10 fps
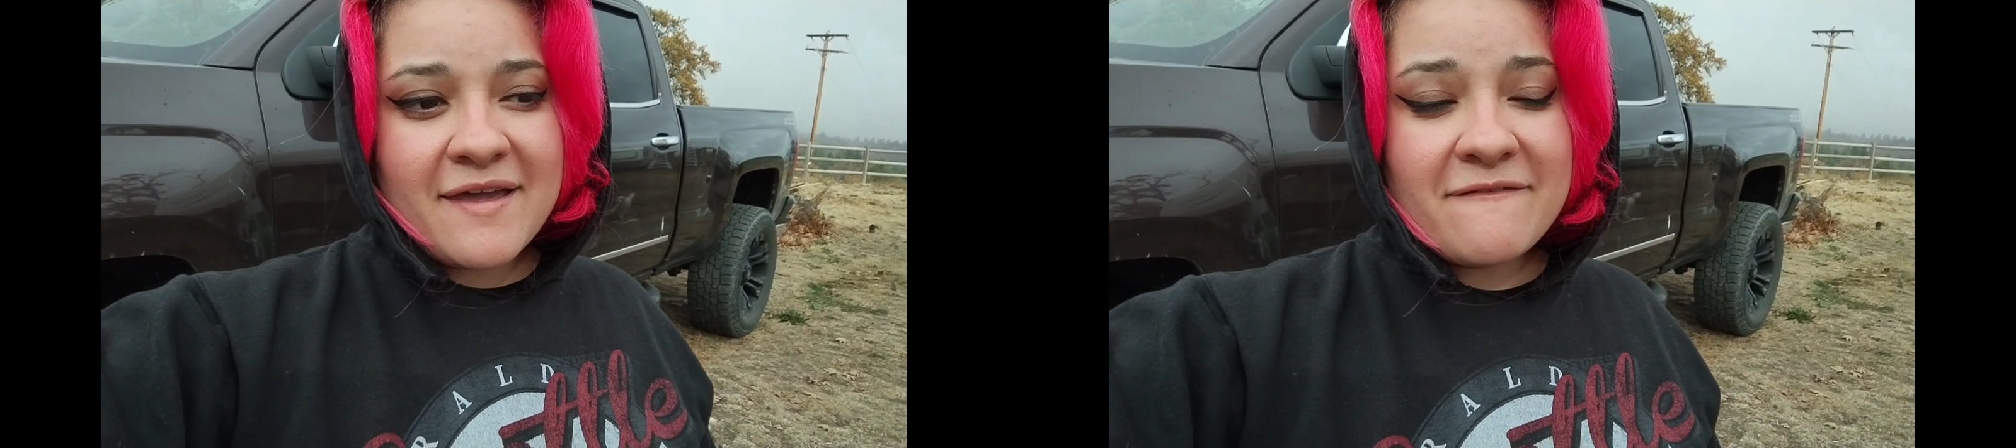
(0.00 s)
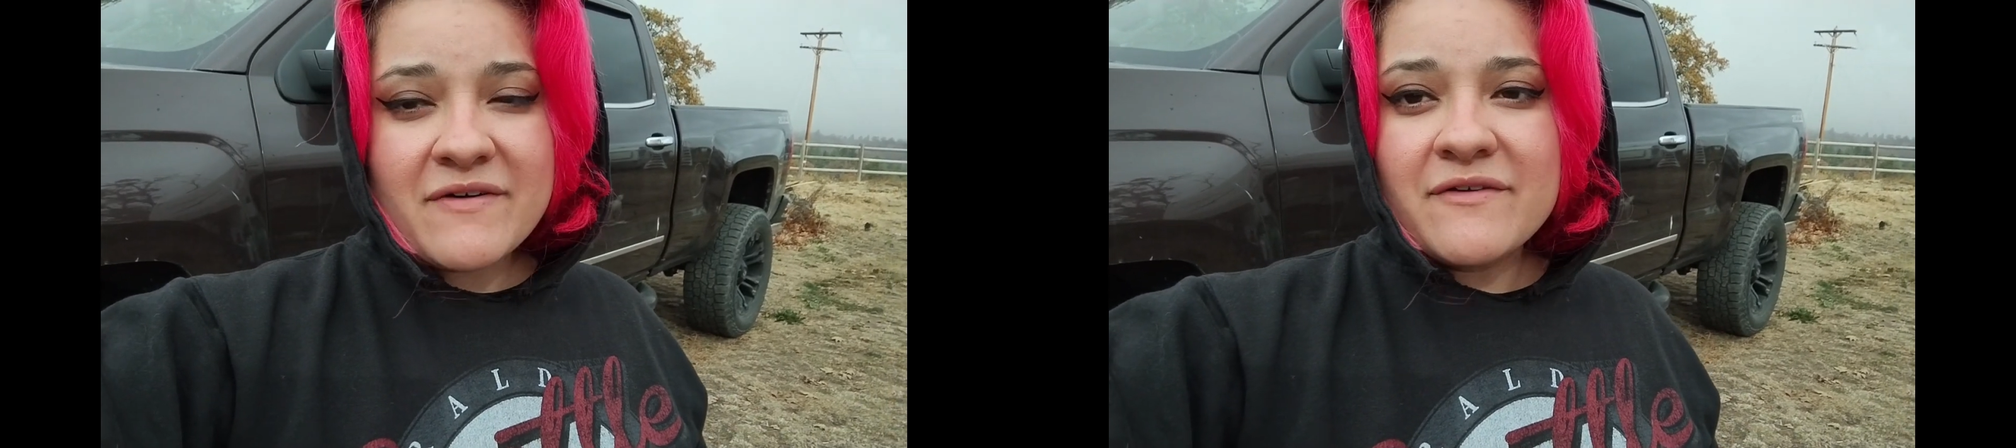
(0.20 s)

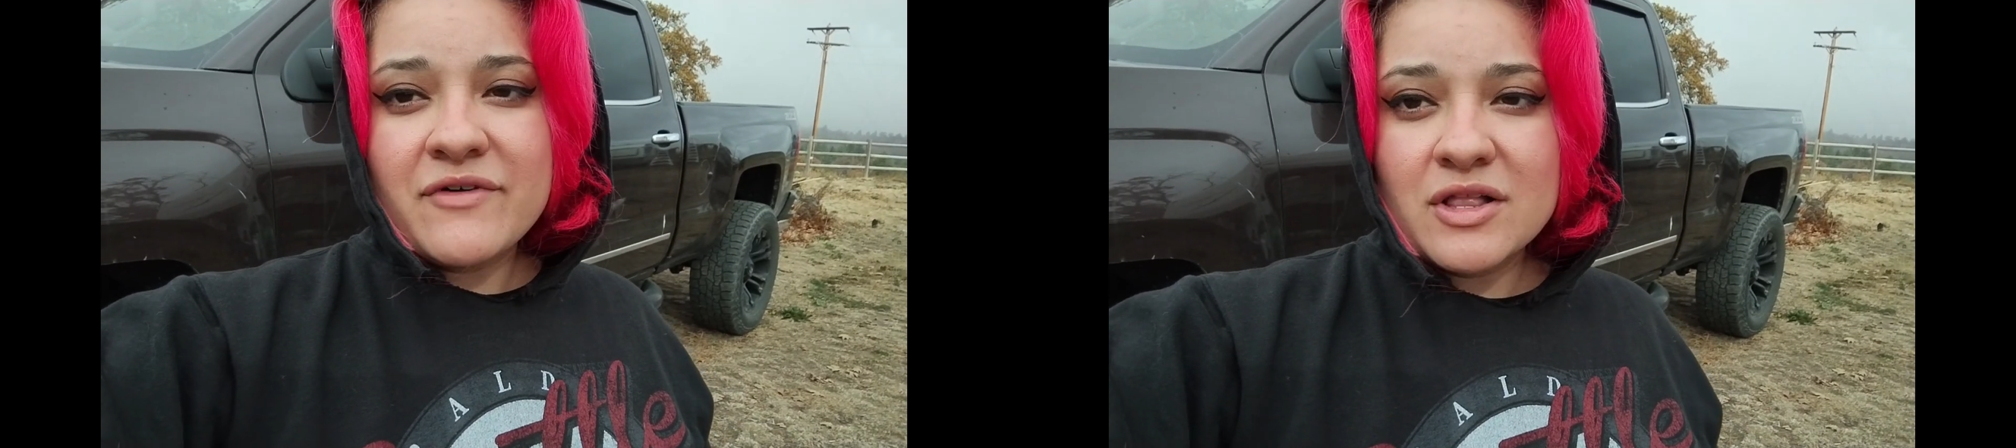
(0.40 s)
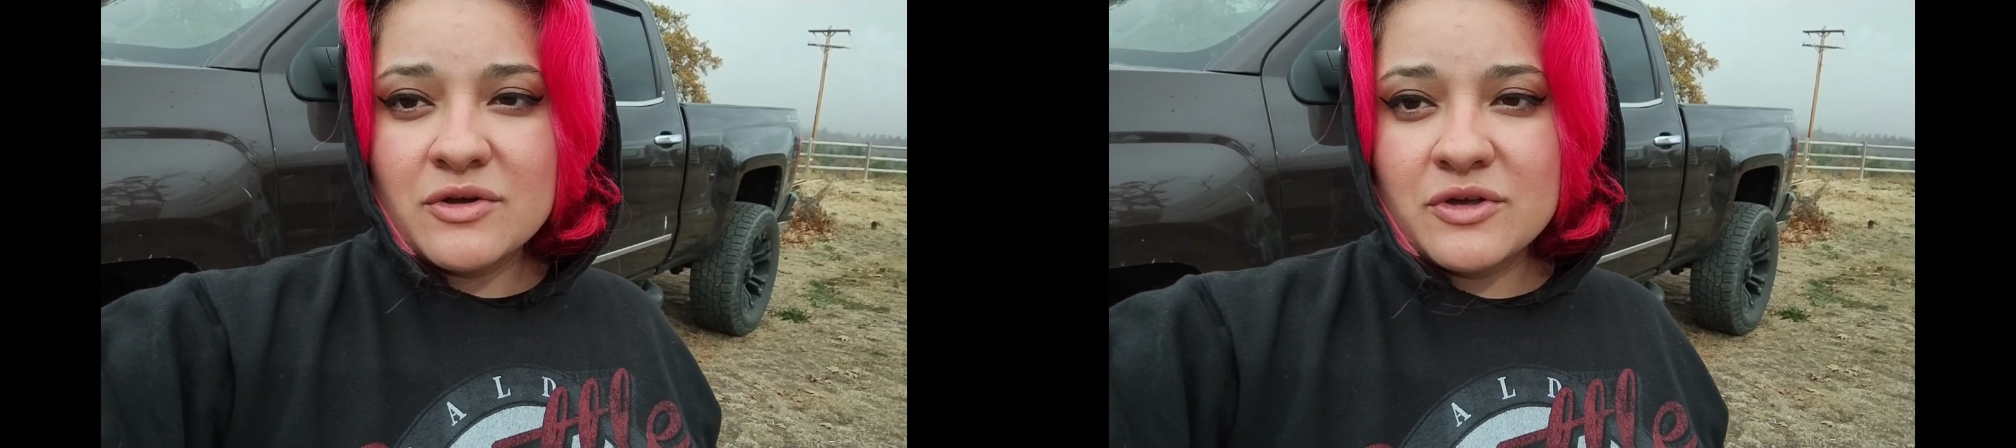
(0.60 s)
if I
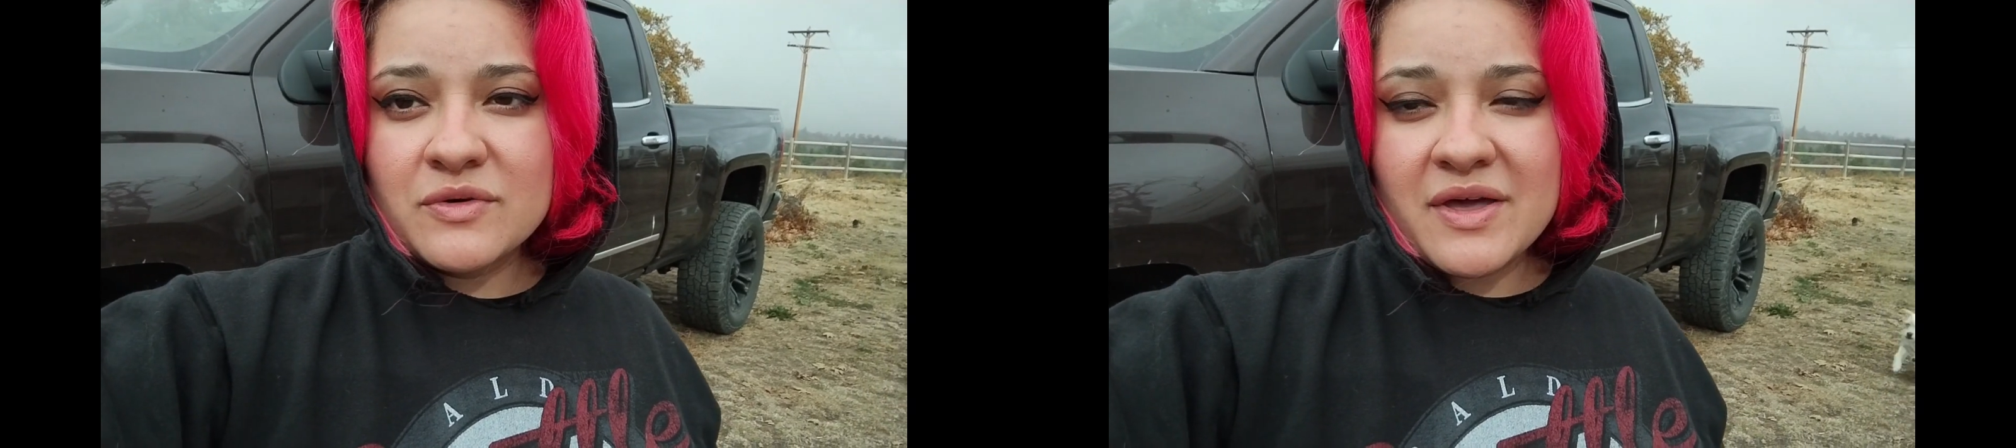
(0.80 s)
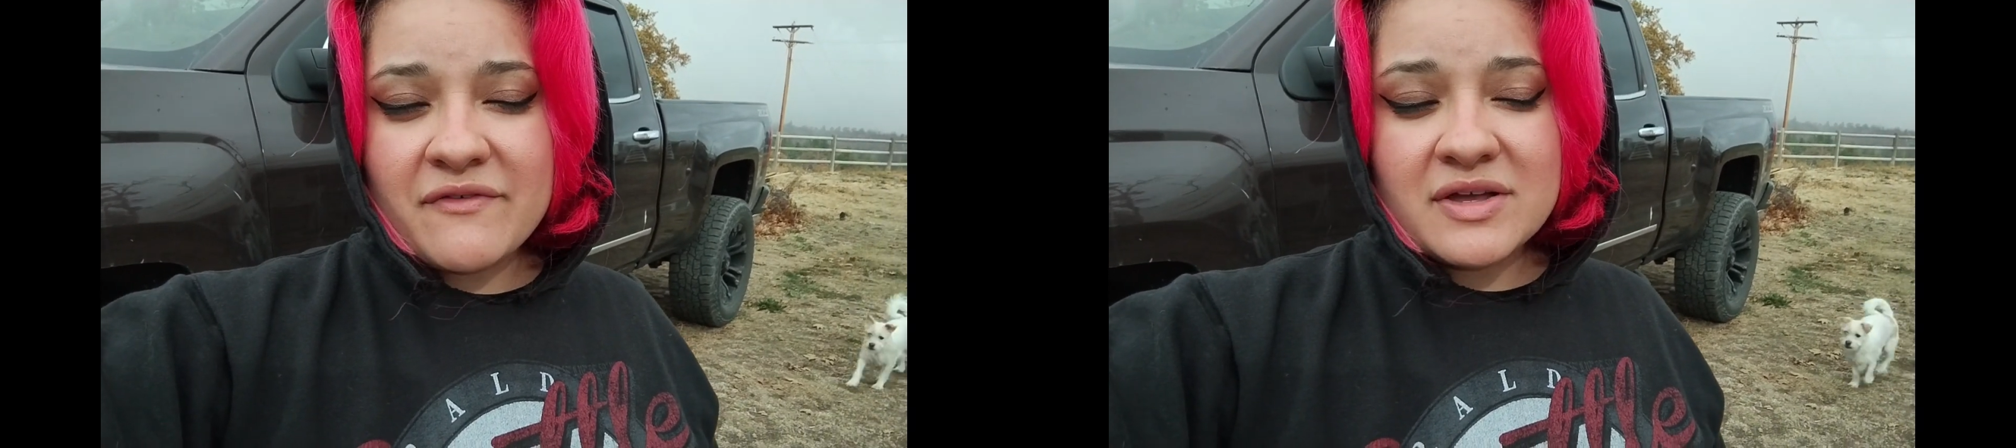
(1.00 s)
follow
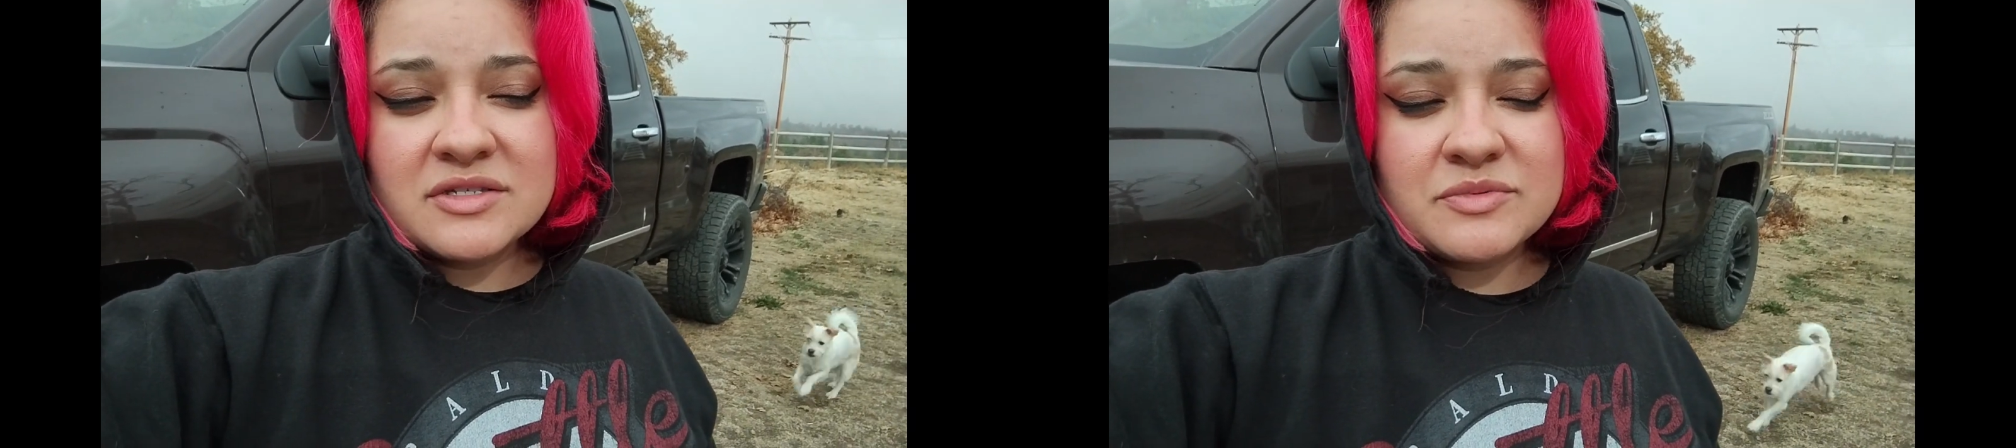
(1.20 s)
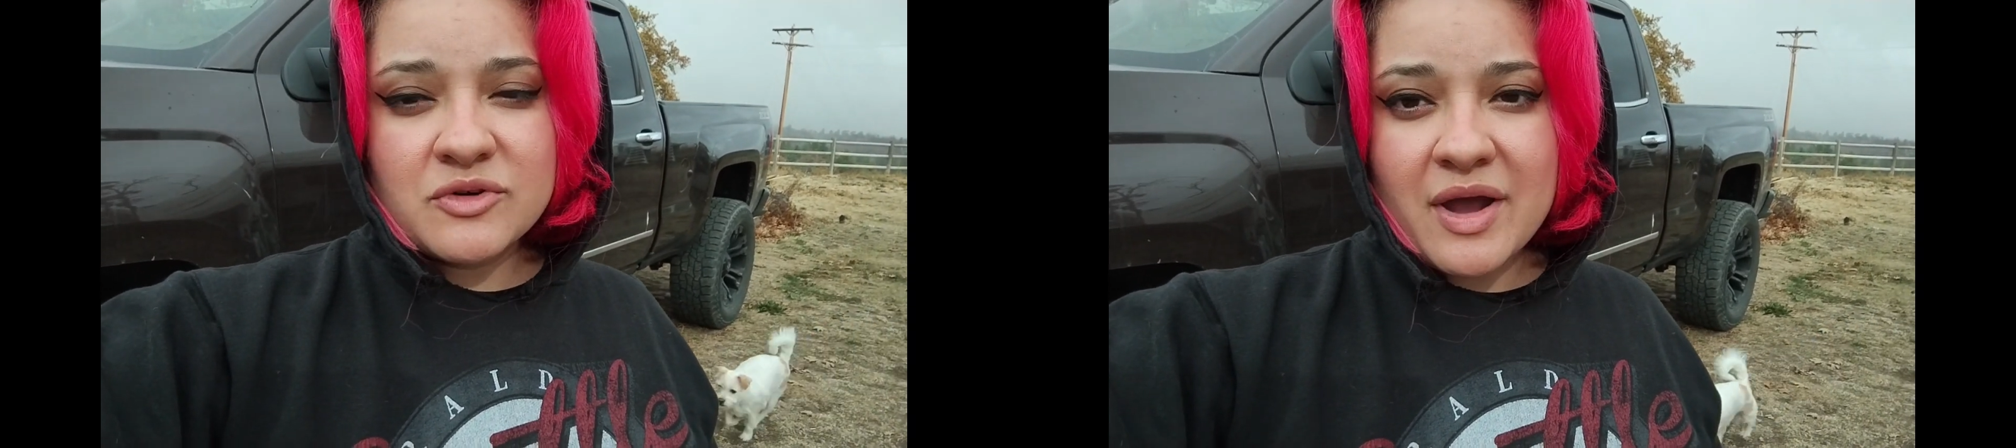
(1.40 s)
you, if I
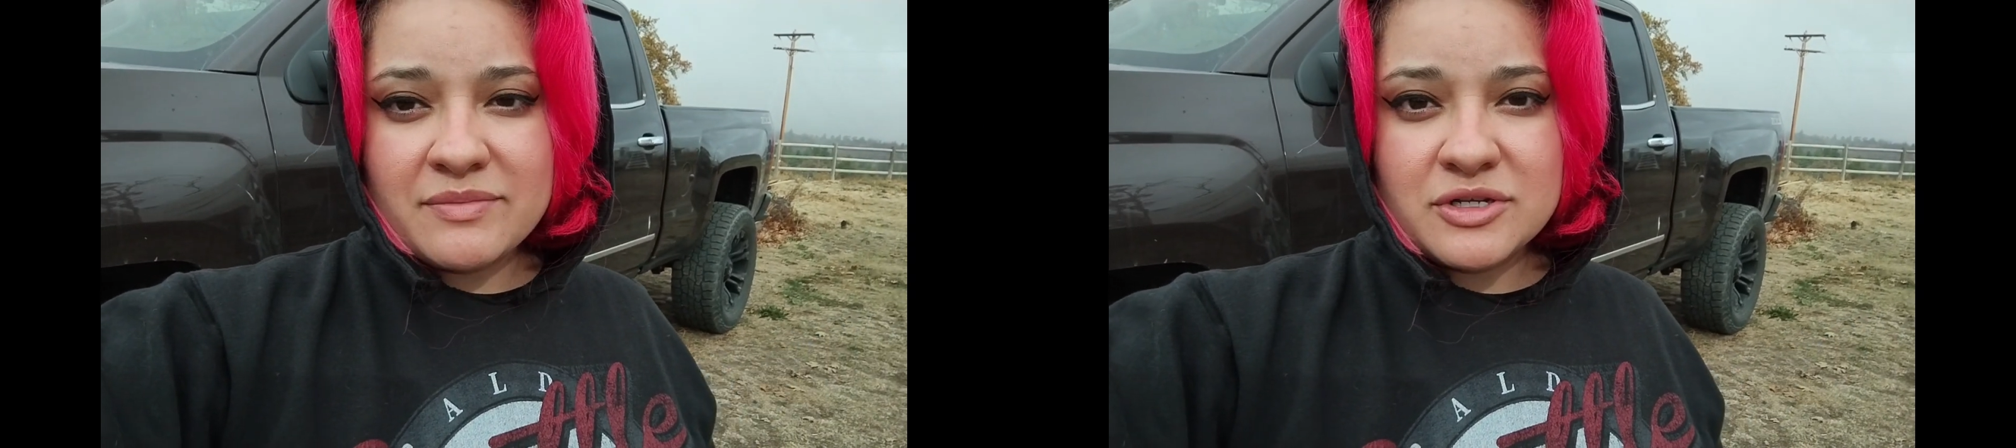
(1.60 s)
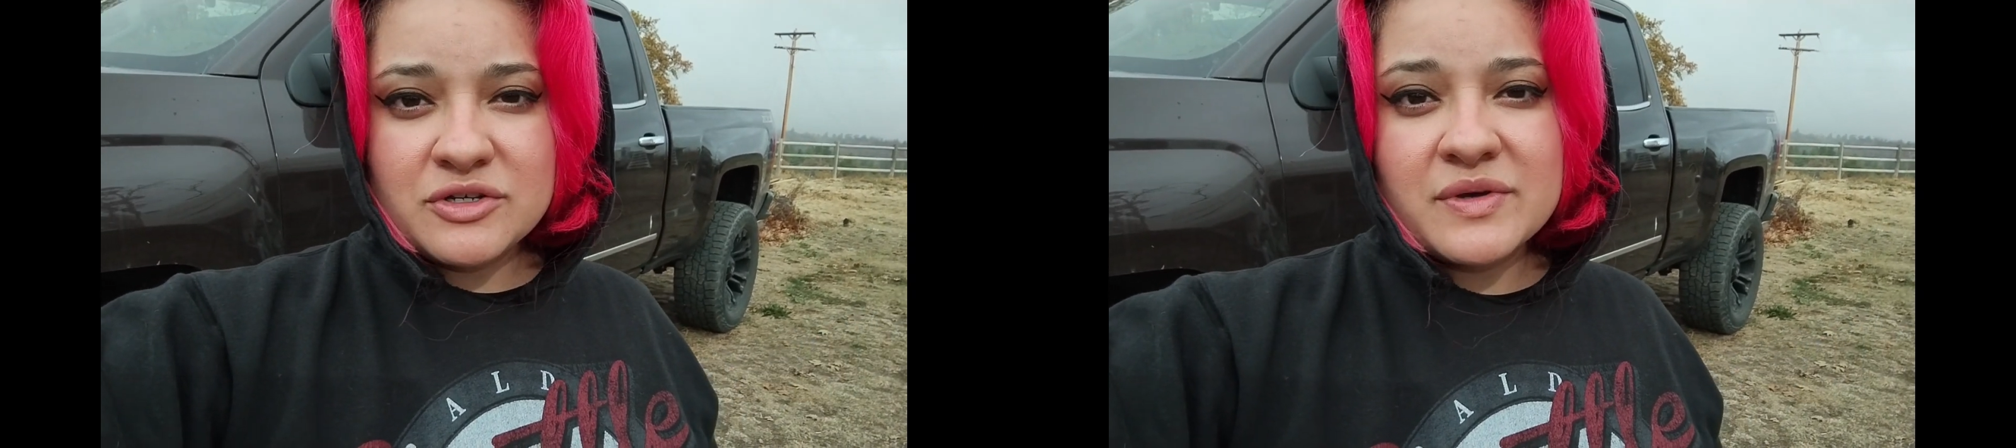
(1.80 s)

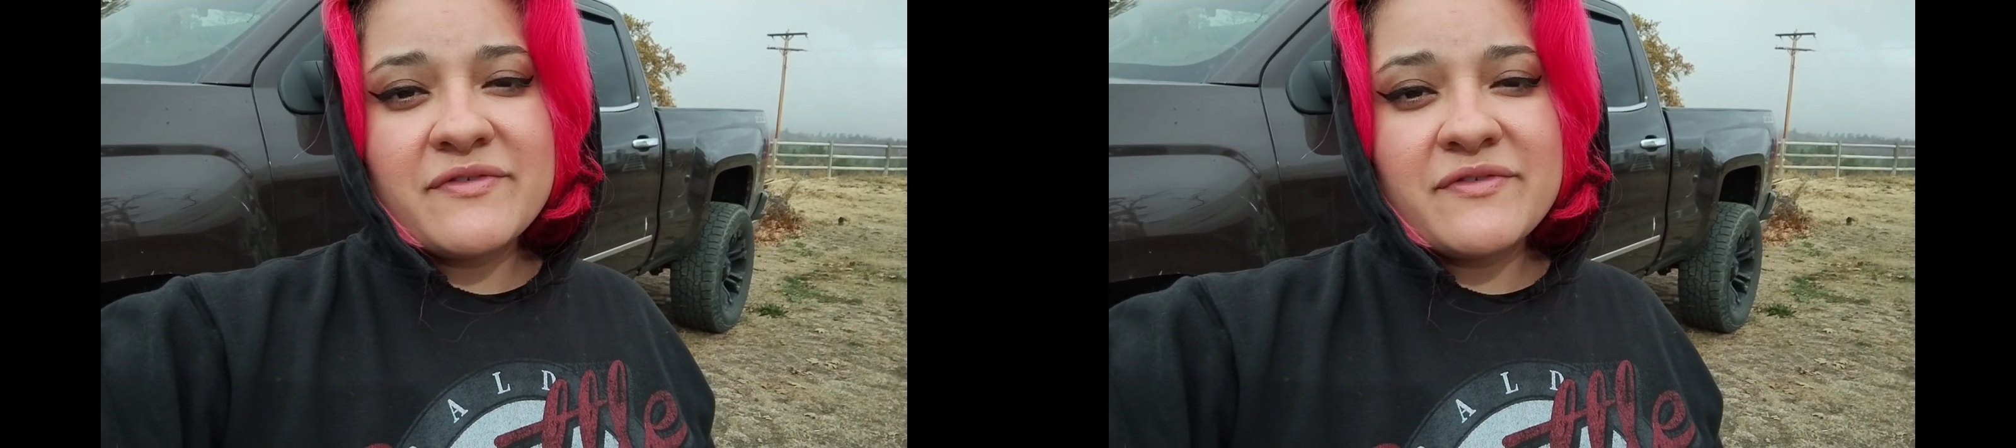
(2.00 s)
subscribe to you,